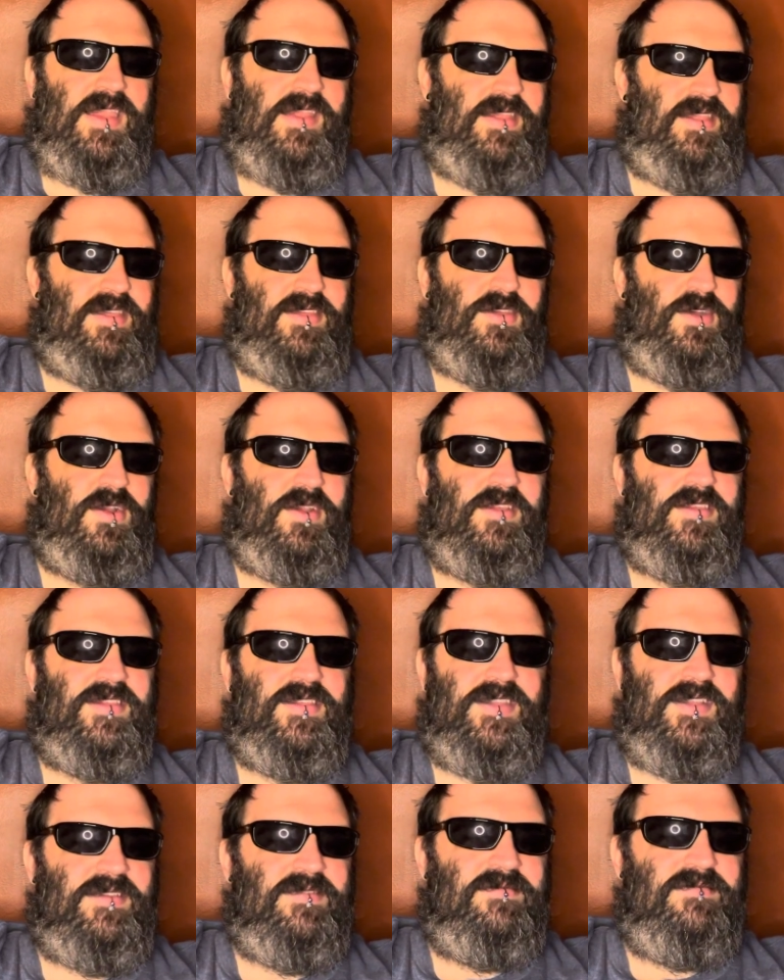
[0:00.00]
of these artists
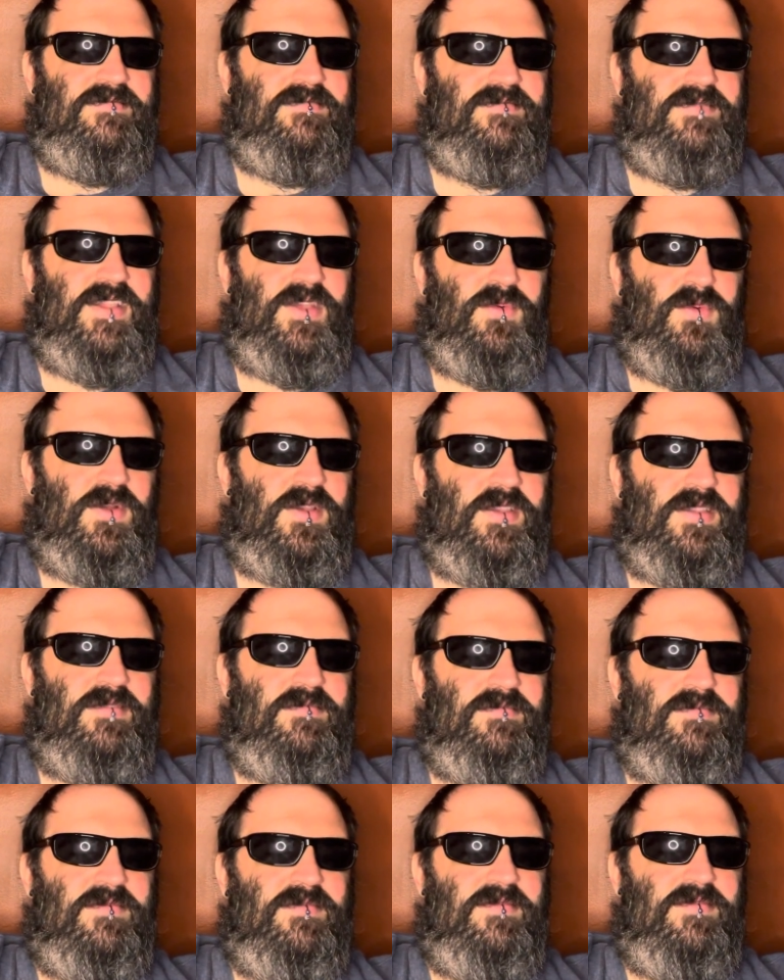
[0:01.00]
didn't, they weren't
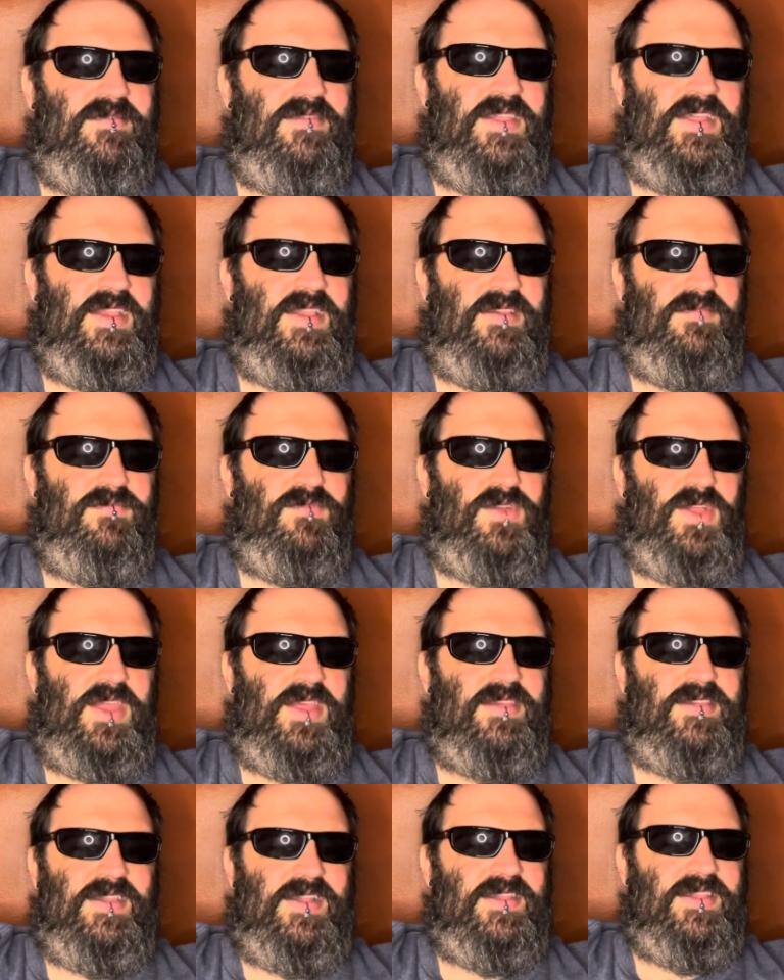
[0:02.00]
in, they didn't really
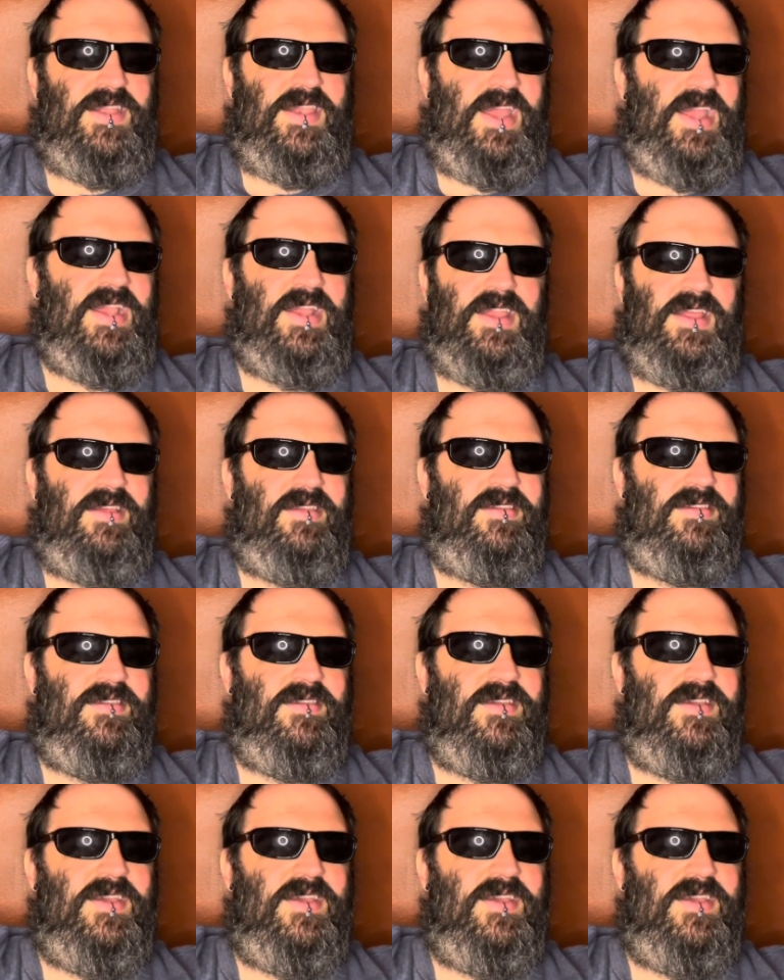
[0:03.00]
sing in the nineties.